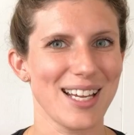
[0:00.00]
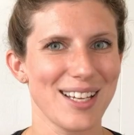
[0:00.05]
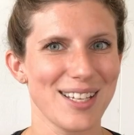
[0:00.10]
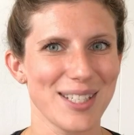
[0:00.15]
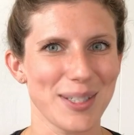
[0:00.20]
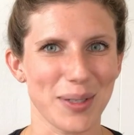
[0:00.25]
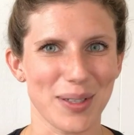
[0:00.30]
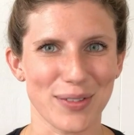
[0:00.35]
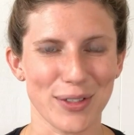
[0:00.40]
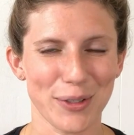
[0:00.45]

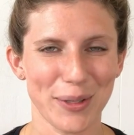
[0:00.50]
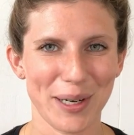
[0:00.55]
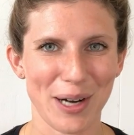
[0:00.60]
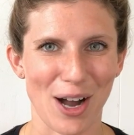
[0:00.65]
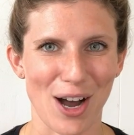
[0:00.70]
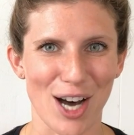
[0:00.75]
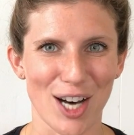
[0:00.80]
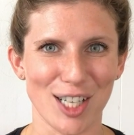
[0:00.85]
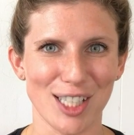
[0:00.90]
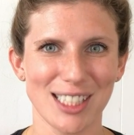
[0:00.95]
So, if you
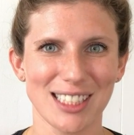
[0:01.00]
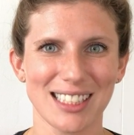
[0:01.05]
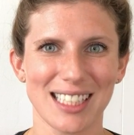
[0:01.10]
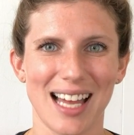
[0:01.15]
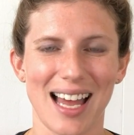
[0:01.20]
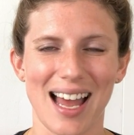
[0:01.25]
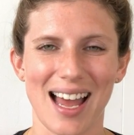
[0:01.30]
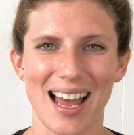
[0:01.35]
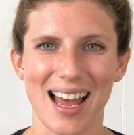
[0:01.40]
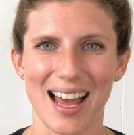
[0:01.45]
recall,
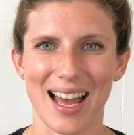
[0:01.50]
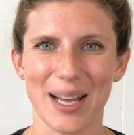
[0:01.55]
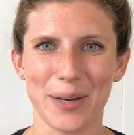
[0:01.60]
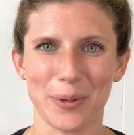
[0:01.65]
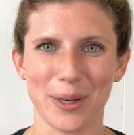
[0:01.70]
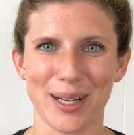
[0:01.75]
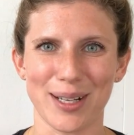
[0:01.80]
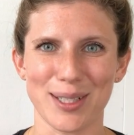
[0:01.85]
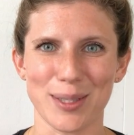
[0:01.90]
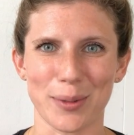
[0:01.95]
I
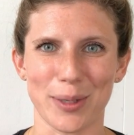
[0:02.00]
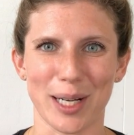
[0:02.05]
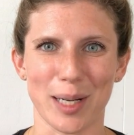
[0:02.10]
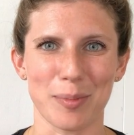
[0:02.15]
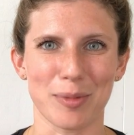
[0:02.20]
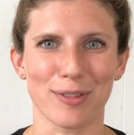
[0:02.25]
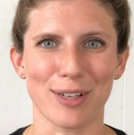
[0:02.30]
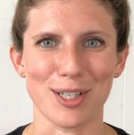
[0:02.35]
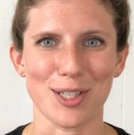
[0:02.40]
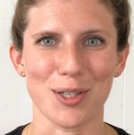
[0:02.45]
wanted to work in
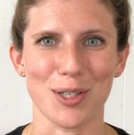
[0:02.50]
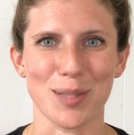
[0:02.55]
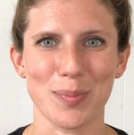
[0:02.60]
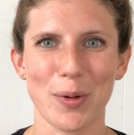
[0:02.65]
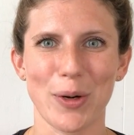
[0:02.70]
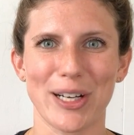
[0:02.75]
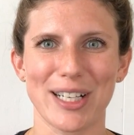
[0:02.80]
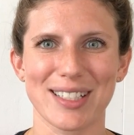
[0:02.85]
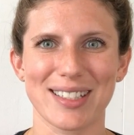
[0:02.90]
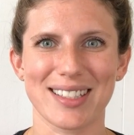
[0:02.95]
professional
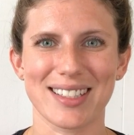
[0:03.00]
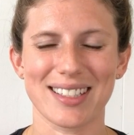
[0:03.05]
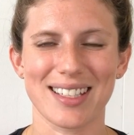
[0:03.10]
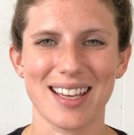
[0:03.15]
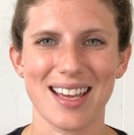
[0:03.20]
sports.